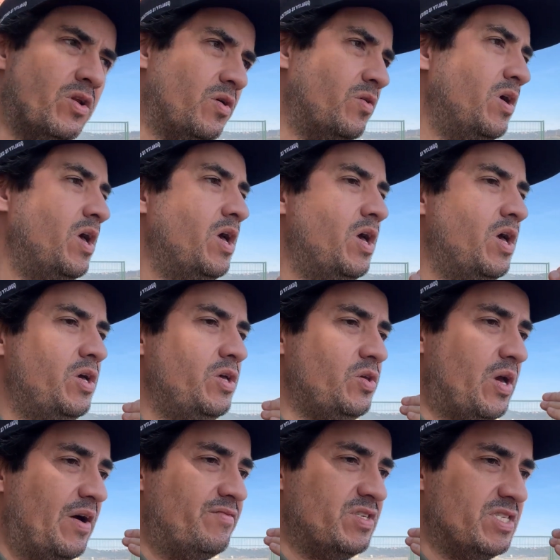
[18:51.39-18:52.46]
No,
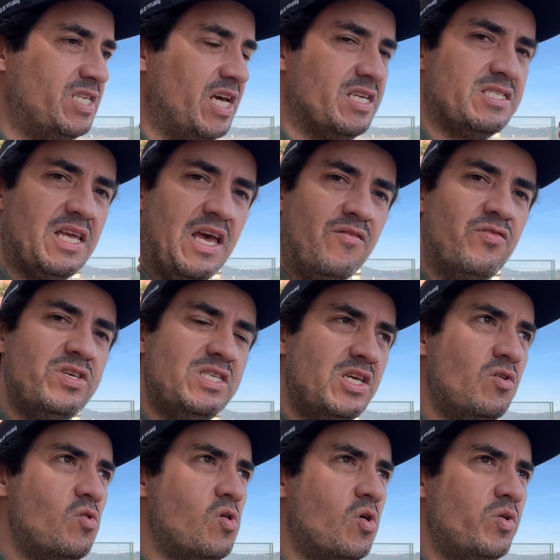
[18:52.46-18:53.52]
you have to test every
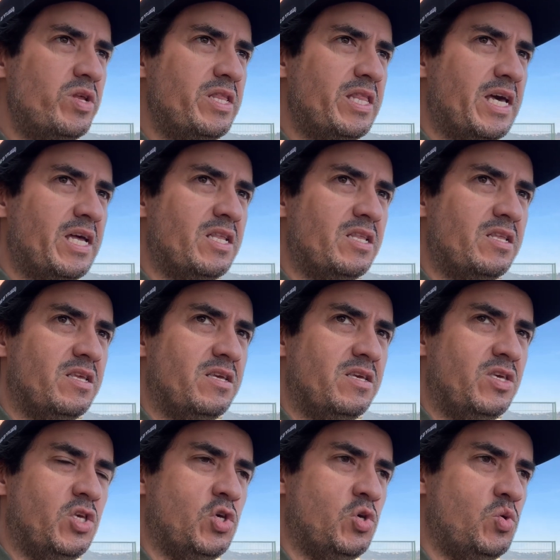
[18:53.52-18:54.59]
single coating that
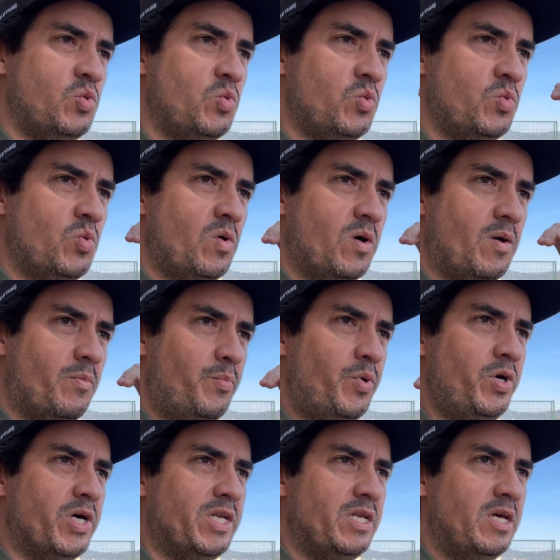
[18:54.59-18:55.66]
you
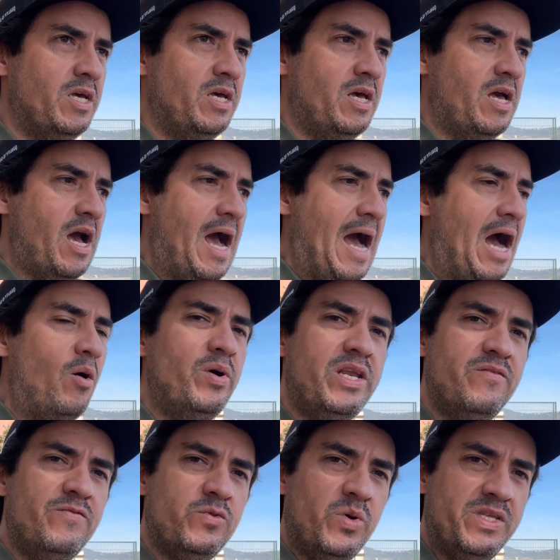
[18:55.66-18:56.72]
put, how
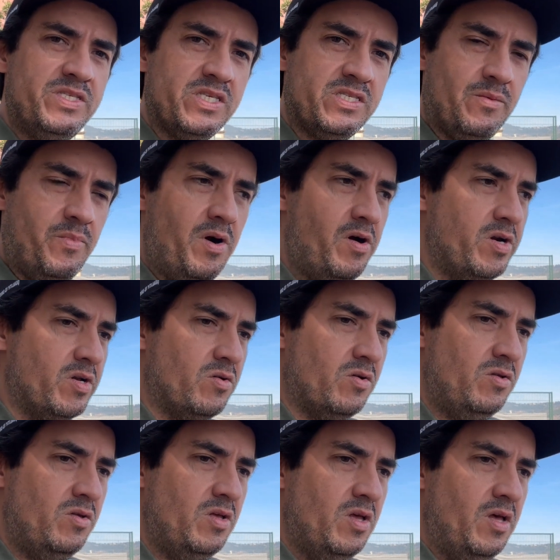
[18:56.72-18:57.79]
it influences the
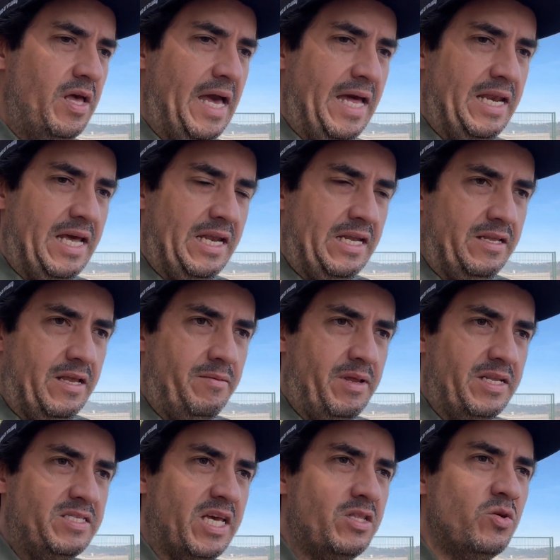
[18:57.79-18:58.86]
particle, and
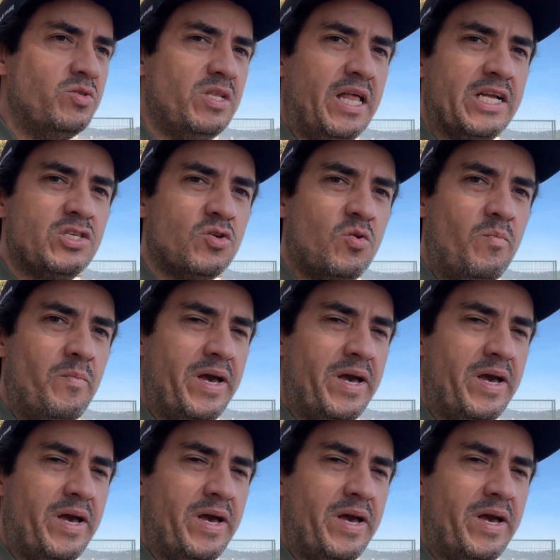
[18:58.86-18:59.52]
take those electrical